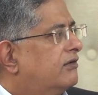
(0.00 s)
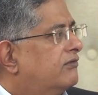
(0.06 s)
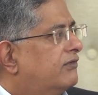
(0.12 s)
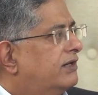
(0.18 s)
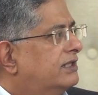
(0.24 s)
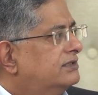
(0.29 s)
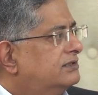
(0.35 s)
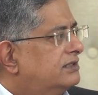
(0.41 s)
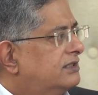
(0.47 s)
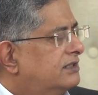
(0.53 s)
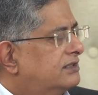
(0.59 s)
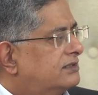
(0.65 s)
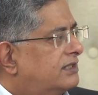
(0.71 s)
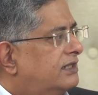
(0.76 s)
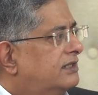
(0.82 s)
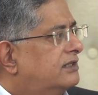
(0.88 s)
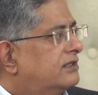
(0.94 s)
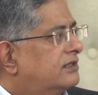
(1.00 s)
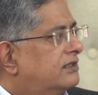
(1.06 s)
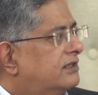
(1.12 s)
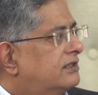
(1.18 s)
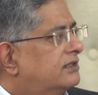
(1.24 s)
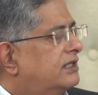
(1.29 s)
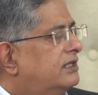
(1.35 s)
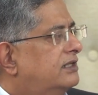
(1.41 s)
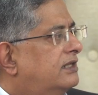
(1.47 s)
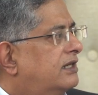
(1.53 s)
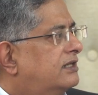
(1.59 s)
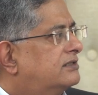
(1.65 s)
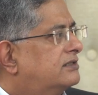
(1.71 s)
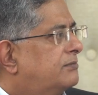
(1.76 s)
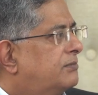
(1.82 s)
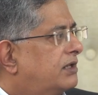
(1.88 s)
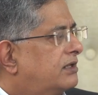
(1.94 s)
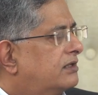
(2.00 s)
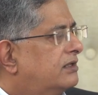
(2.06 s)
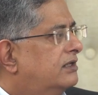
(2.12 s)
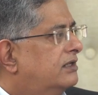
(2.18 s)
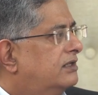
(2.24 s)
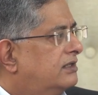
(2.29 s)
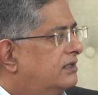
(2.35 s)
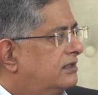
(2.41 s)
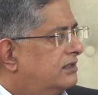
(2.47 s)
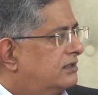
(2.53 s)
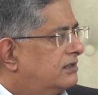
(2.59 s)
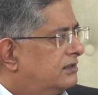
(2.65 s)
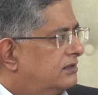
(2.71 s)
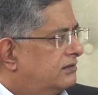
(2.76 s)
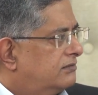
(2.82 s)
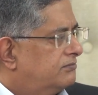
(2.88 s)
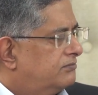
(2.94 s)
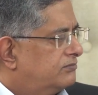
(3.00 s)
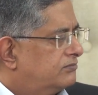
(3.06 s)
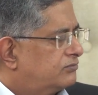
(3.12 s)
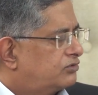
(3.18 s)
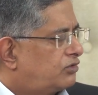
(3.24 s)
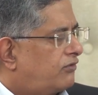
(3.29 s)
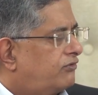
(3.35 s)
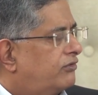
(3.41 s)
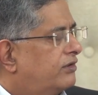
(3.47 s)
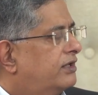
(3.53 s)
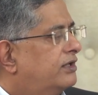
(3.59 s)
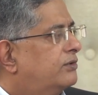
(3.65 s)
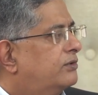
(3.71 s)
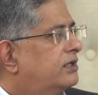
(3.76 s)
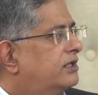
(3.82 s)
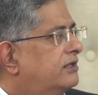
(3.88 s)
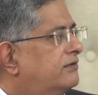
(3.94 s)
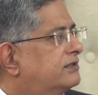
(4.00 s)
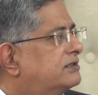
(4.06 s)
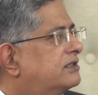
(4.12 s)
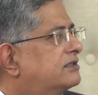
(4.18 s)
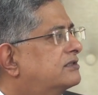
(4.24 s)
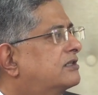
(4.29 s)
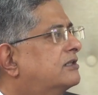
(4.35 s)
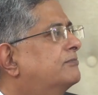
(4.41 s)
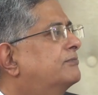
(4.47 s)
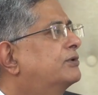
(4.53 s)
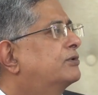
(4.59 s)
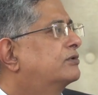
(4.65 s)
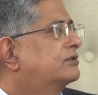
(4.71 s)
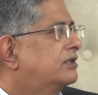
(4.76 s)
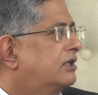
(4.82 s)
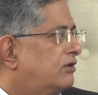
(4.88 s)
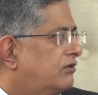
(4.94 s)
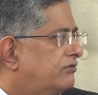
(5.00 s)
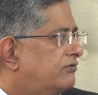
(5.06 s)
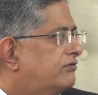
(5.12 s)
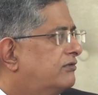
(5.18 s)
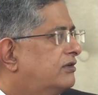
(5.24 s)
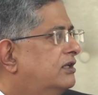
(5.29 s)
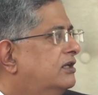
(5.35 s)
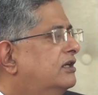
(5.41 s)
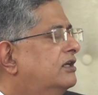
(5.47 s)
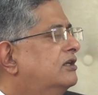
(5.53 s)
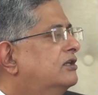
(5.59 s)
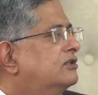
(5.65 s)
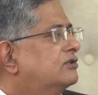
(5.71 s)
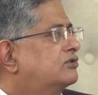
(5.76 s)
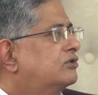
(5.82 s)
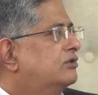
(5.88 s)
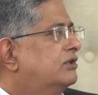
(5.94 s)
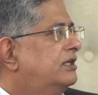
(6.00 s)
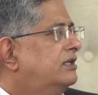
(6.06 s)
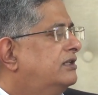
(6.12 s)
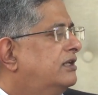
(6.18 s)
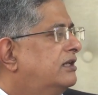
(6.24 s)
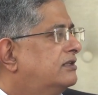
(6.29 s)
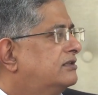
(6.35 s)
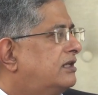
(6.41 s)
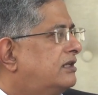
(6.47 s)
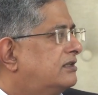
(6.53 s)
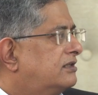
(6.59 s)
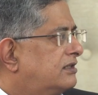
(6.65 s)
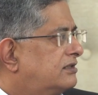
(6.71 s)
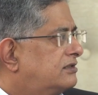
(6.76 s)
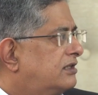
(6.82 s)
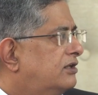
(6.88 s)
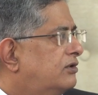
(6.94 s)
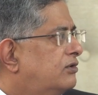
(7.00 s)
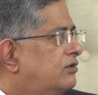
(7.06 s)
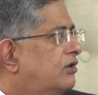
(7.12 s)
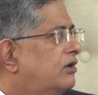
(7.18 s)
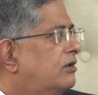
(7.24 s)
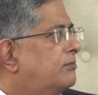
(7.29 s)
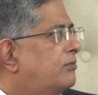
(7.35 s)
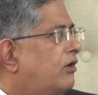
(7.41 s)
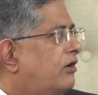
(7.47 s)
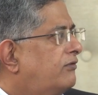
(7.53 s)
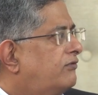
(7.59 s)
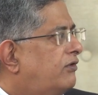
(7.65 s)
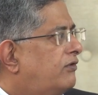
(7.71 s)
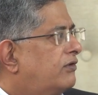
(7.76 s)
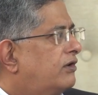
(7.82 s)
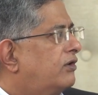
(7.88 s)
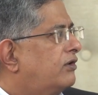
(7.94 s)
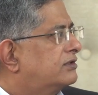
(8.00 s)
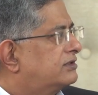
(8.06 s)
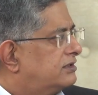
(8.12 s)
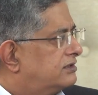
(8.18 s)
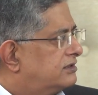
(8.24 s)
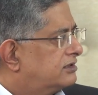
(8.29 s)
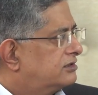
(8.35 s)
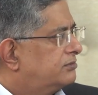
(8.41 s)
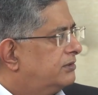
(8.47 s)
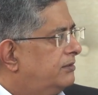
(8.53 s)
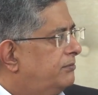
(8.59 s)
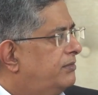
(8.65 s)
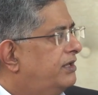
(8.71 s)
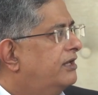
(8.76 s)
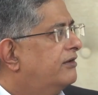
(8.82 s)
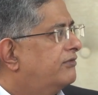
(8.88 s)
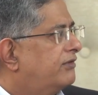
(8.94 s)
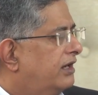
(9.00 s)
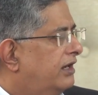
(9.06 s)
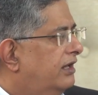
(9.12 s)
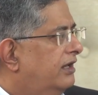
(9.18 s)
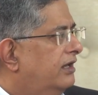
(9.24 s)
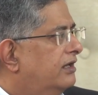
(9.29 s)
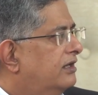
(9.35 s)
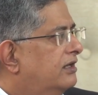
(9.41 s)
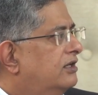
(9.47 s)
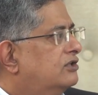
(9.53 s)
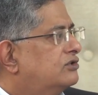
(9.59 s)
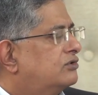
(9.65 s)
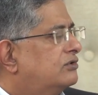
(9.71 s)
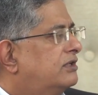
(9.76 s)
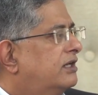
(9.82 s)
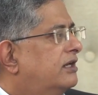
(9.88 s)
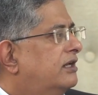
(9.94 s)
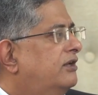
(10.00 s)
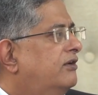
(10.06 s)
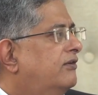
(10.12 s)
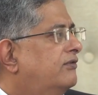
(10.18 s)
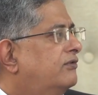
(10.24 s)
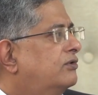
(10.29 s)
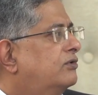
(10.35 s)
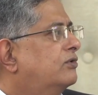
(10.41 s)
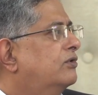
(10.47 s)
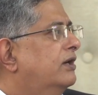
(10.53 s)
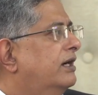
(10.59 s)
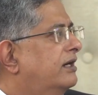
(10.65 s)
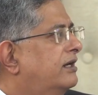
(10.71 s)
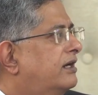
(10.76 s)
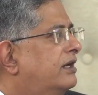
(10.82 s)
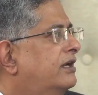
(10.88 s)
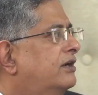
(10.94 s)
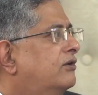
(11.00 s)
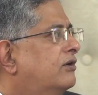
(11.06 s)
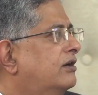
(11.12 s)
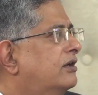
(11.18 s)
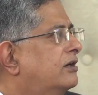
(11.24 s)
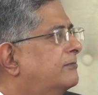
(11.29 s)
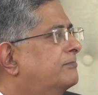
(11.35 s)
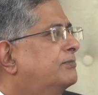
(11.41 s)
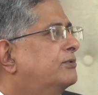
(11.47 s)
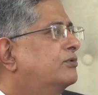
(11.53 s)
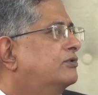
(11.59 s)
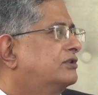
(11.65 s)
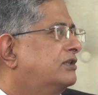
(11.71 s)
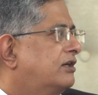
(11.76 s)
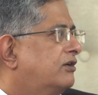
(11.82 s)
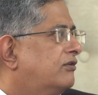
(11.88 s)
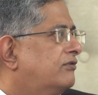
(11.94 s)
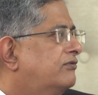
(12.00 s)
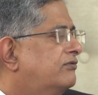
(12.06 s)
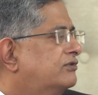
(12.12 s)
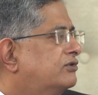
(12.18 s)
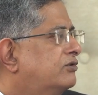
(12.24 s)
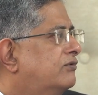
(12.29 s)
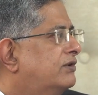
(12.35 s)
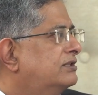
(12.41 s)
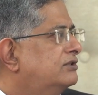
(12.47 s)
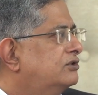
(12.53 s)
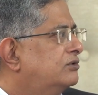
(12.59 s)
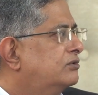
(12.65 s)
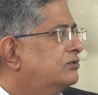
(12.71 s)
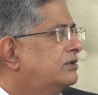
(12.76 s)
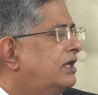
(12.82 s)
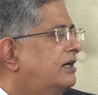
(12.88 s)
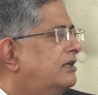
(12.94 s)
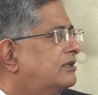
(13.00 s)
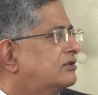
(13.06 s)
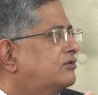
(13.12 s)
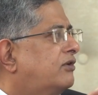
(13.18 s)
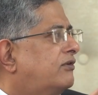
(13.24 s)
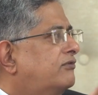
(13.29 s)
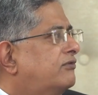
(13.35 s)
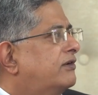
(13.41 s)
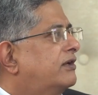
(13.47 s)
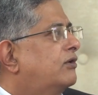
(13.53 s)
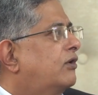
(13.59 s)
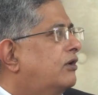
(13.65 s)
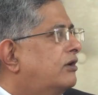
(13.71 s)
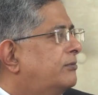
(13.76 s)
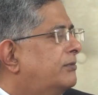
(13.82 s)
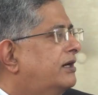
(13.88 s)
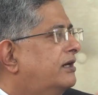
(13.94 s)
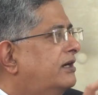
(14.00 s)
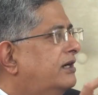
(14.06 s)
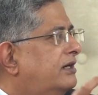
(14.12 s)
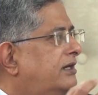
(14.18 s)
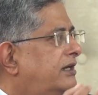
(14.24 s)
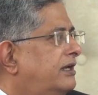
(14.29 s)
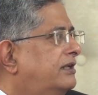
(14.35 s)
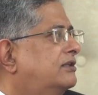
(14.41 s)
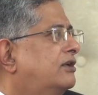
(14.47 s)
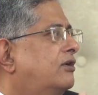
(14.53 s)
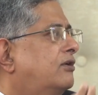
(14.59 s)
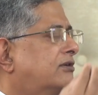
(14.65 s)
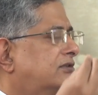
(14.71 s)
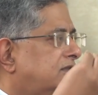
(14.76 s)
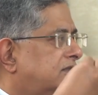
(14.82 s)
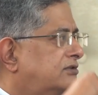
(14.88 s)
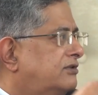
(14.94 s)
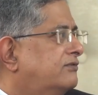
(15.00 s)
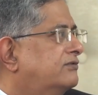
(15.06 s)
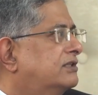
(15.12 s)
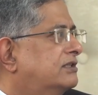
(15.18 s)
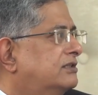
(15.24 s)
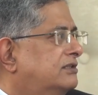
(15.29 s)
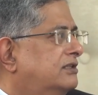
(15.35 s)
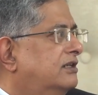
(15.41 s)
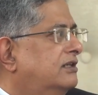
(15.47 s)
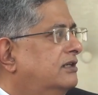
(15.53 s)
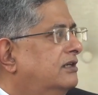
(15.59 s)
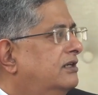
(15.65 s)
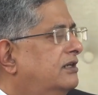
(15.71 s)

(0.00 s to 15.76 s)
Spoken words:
Once it is entered, then there is a button in that software utility which says compute set off. So there is another schedule called brought forward loss adjustment, BFLA. So there you have to go and click on compute set off. So once you do that, the software will automatically take the losses of this year.